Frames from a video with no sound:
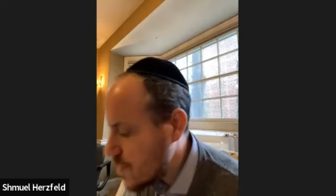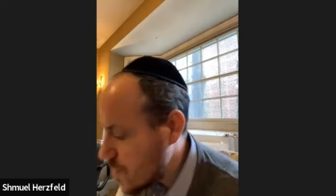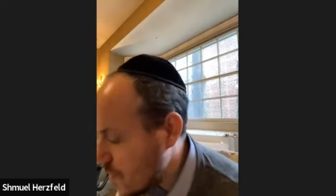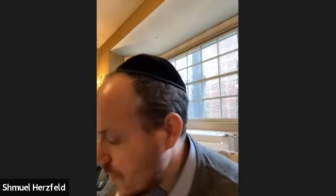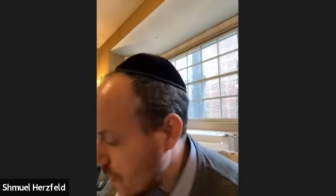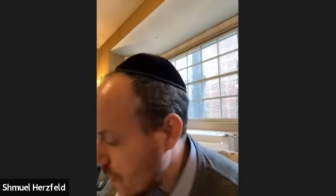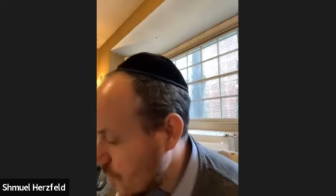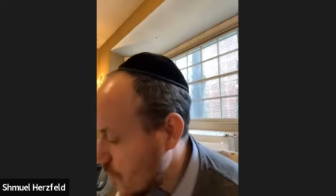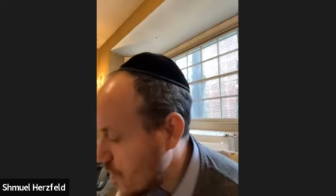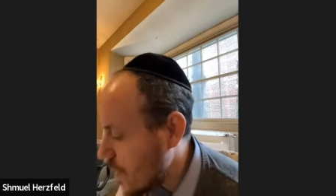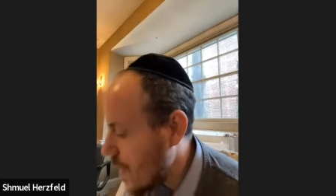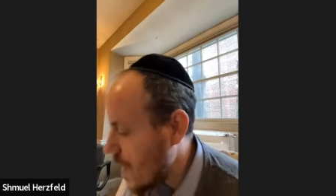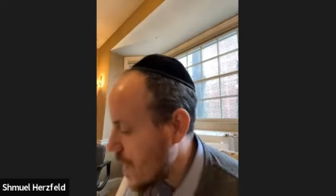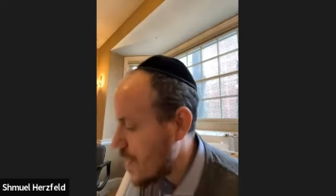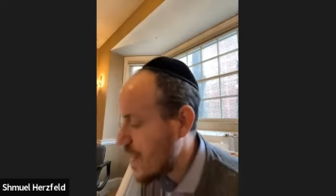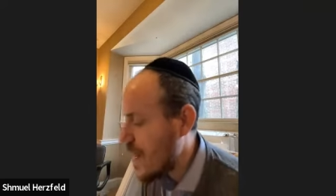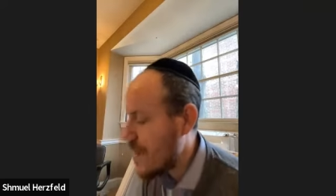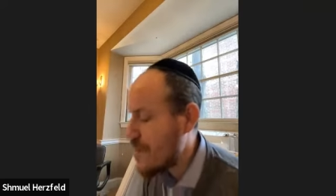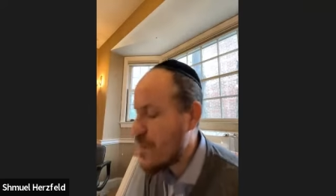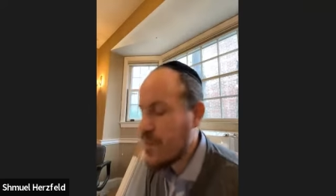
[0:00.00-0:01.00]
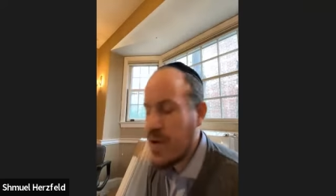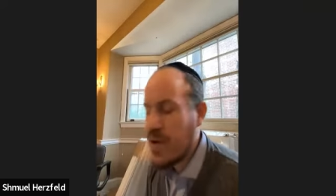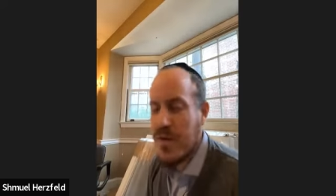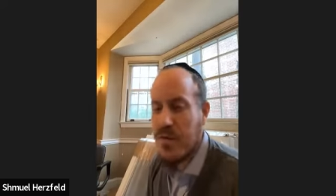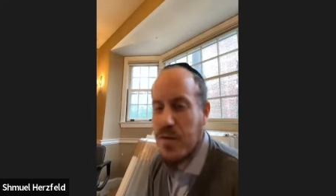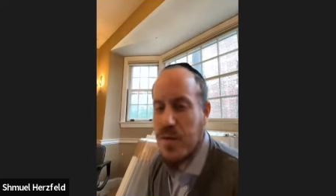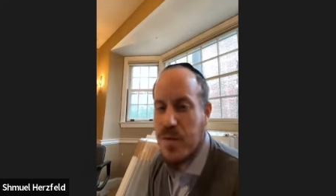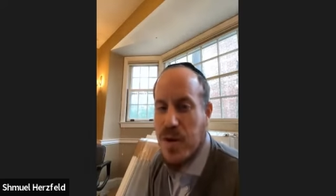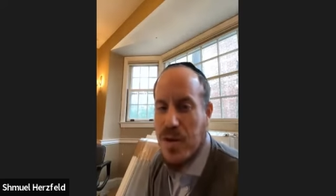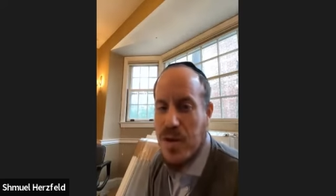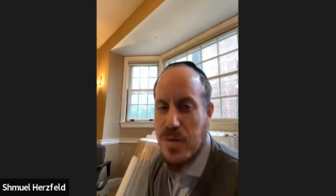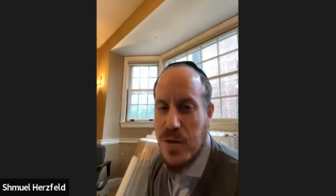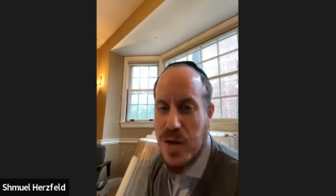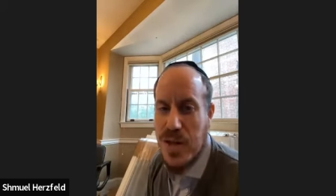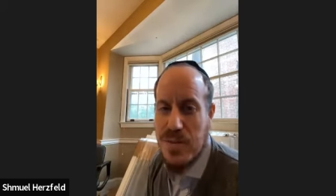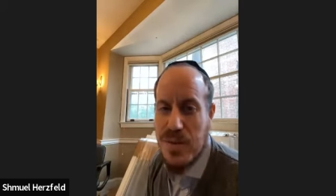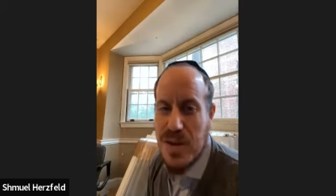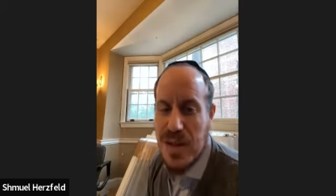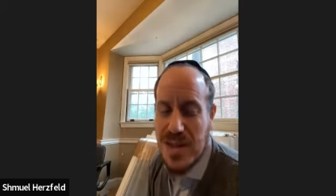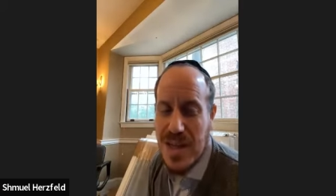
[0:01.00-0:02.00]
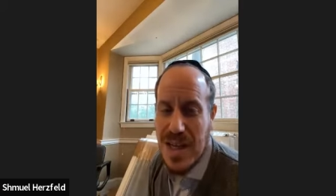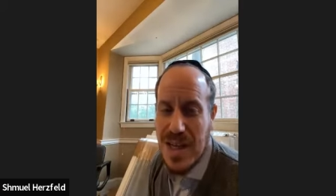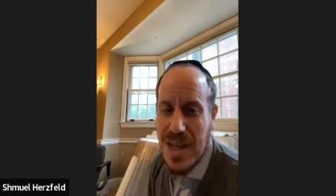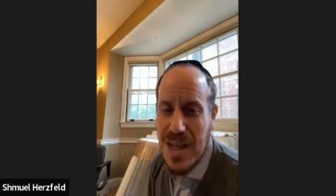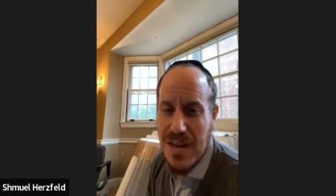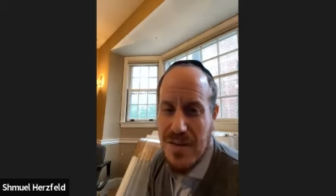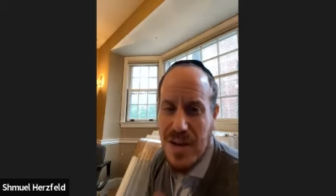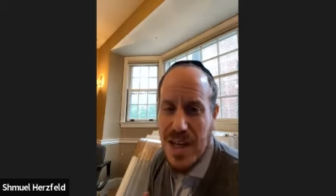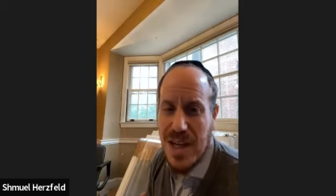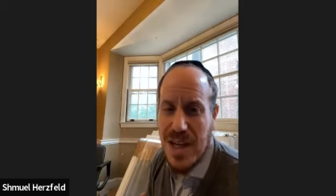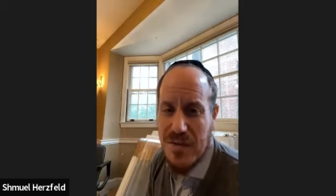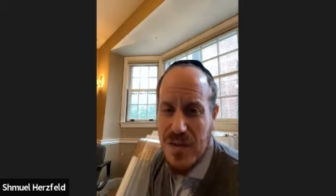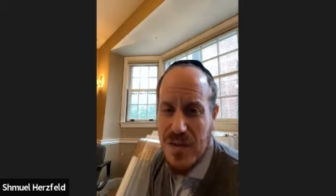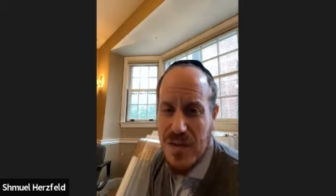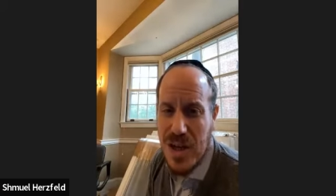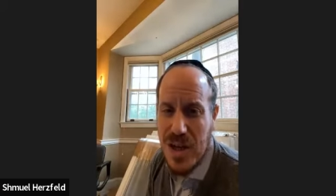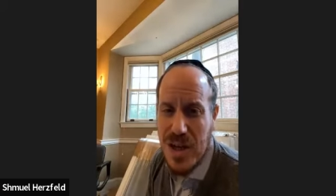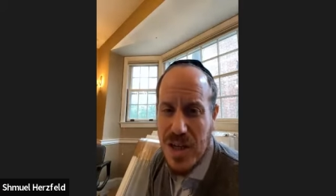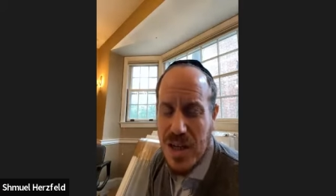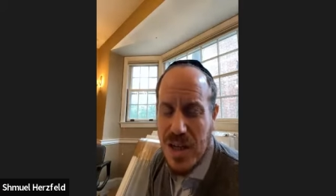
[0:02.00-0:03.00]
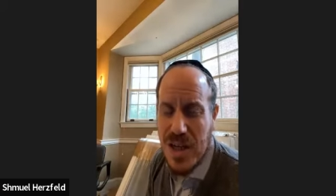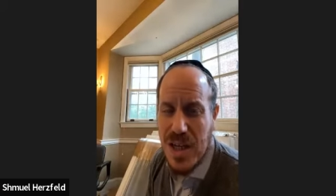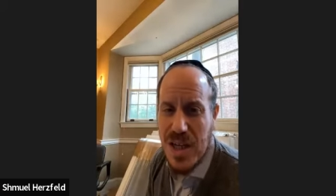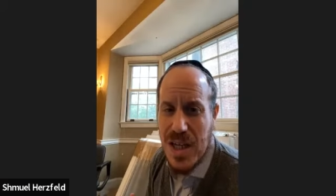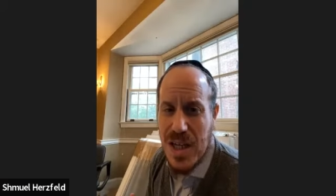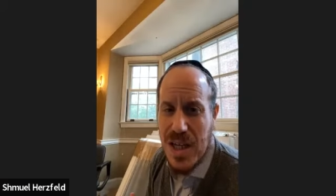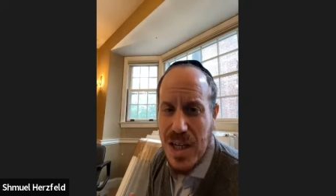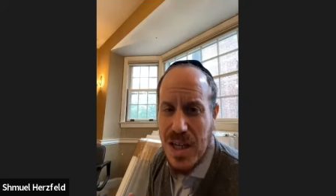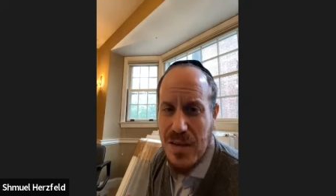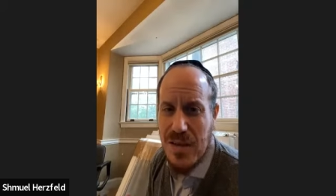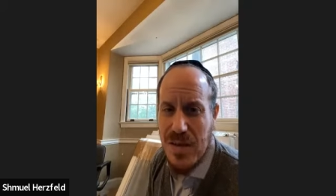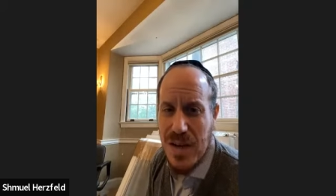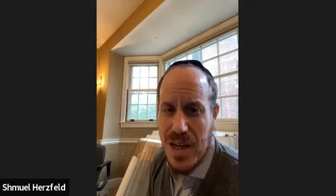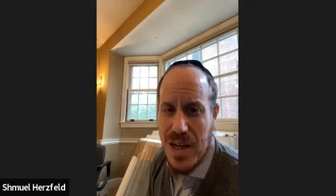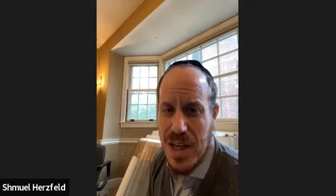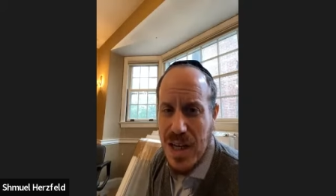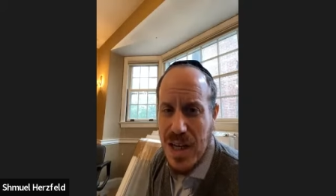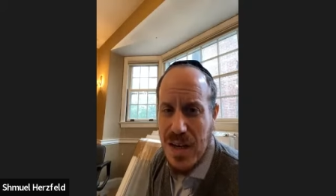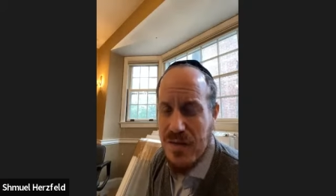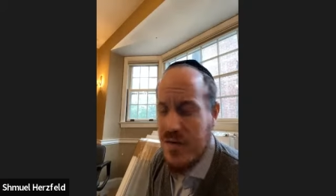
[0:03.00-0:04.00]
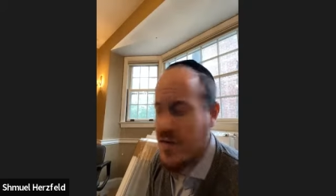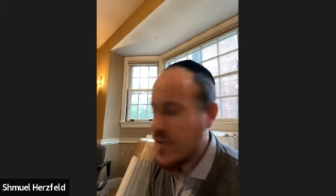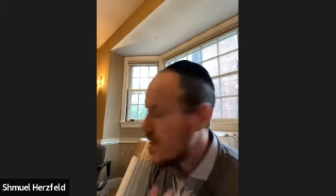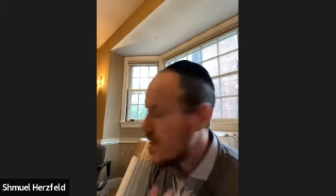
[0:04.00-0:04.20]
so therefore you're not going to have to bring it from another place. Meaning, say even if the even if